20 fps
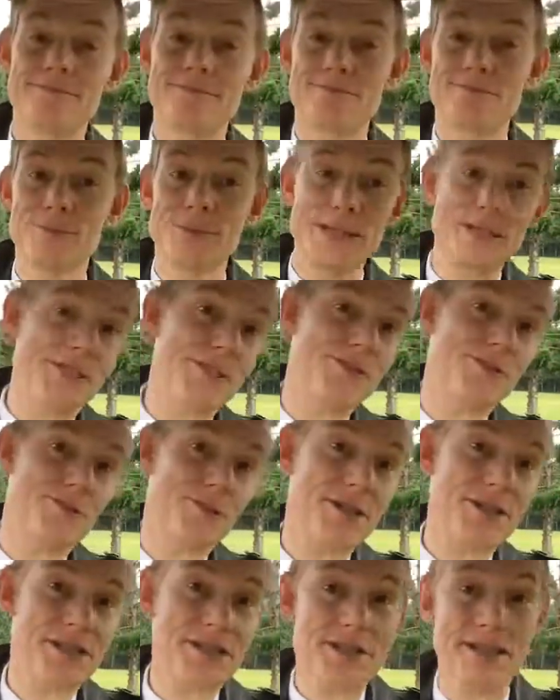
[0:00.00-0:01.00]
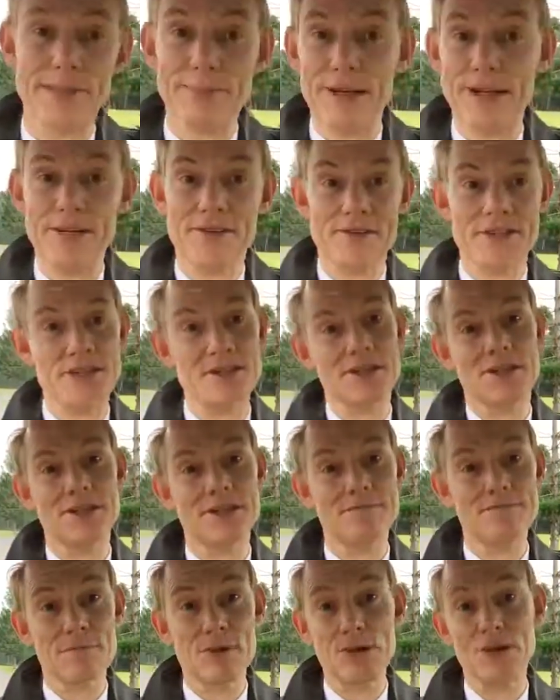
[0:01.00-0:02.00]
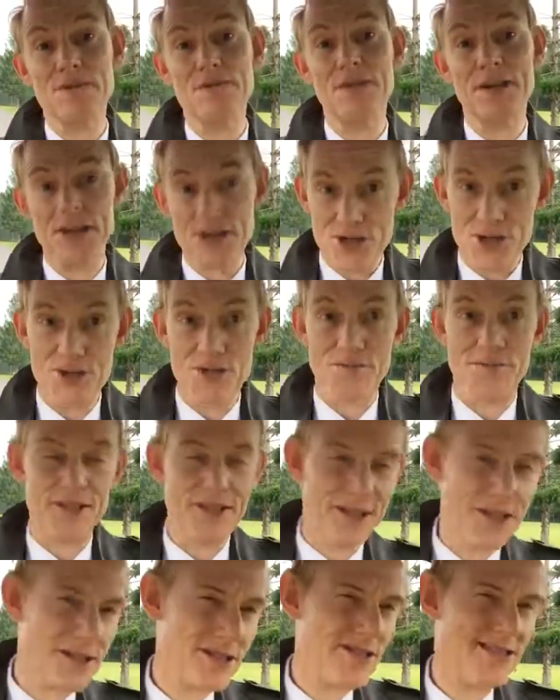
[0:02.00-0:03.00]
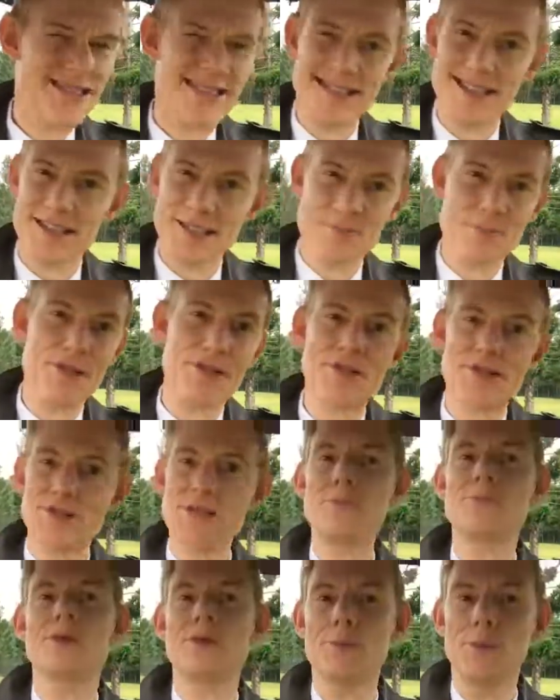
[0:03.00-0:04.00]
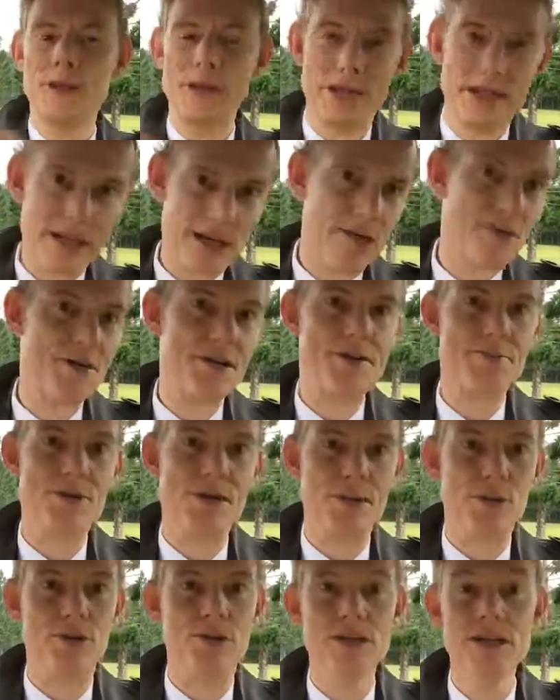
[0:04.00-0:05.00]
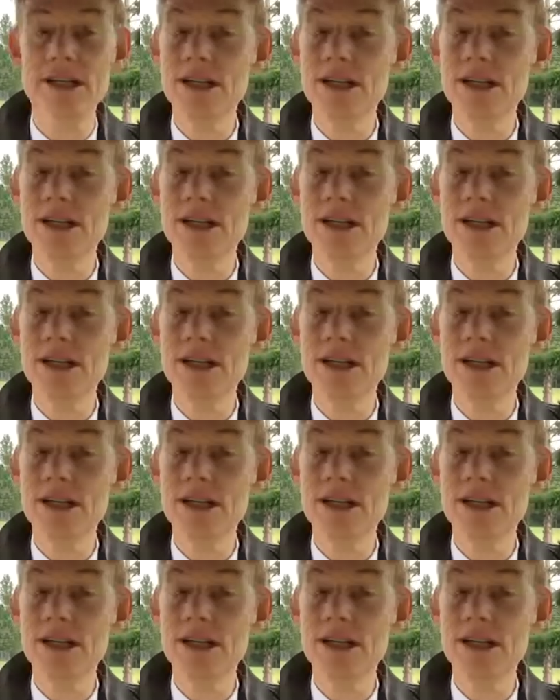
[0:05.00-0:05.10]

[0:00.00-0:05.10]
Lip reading: Really the reason I make these kind of motivational videos is just because I want to encourage people,